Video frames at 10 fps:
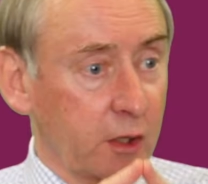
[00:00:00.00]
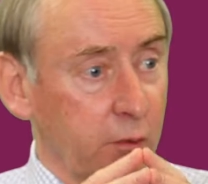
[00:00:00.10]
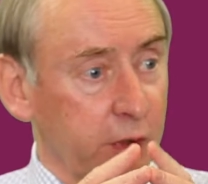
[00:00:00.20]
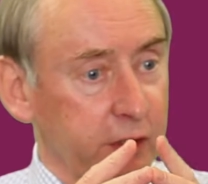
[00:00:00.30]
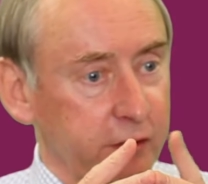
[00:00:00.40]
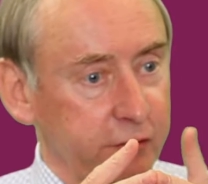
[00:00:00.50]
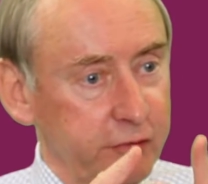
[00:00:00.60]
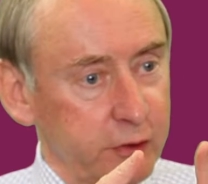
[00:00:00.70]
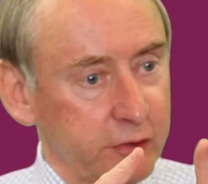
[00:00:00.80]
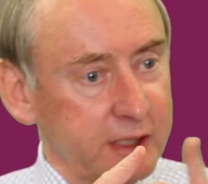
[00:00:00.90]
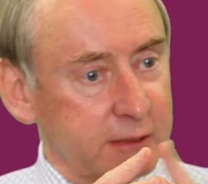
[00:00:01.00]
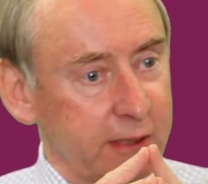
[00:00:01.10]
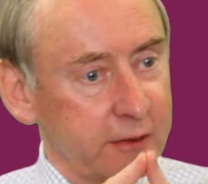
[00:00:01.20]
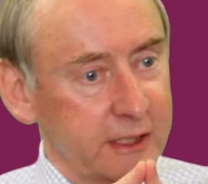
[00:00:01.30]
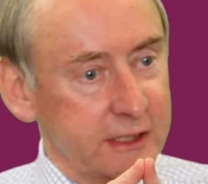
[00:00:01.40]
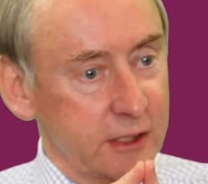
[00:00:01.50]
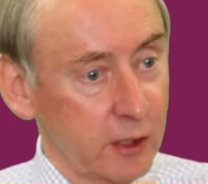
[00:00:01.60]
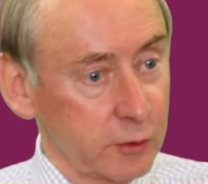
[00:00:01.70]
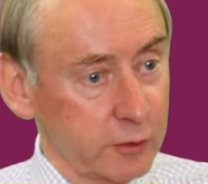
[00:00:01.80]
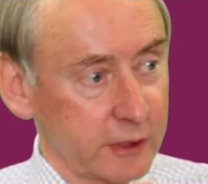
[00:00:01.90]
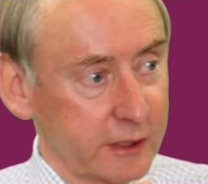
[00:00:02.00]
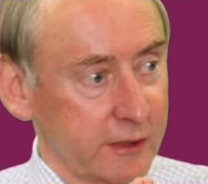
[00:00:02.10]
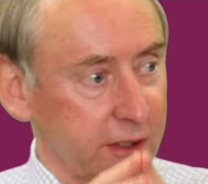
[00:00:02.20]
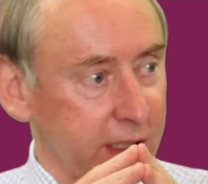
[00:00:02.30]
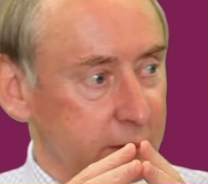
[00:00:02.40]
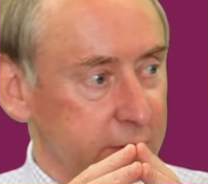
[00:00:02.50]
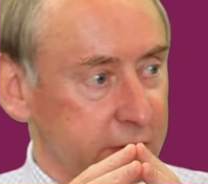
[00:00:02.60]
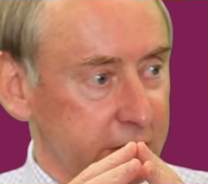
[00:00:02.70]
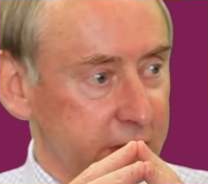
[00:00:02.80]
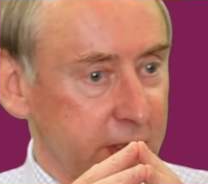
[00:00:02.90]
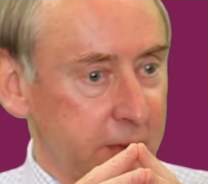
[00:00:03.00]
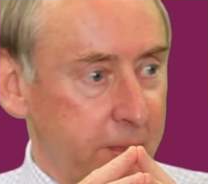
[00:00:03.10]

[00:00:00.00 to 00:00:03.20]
One of the few things about getting older that helps us,